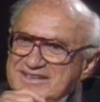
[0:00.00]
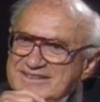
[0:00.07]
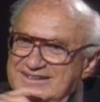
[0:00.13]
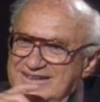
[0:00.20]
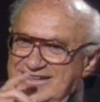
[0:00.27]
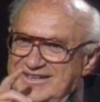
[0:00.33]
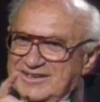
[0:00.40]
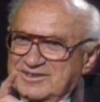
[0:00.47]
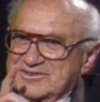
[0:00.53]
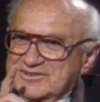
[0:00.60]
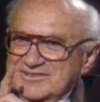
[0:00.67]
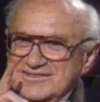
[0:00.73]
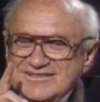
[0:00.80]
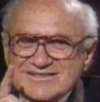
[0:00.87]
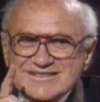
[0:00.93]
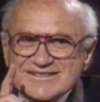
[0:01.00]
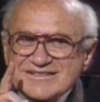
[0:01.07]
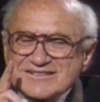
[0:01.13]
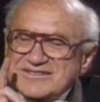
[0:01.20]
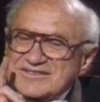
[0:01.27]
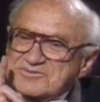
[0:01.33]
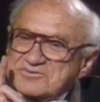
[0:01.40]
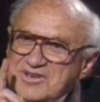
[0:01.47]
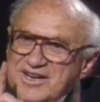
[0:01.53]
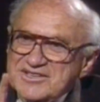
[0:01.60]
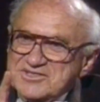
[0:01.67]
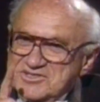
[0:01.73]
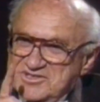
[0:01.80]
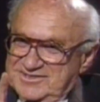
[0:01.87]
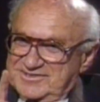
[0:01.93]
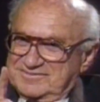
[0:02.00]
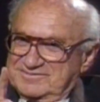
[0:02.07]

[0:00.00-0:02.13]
Now, the tragedy,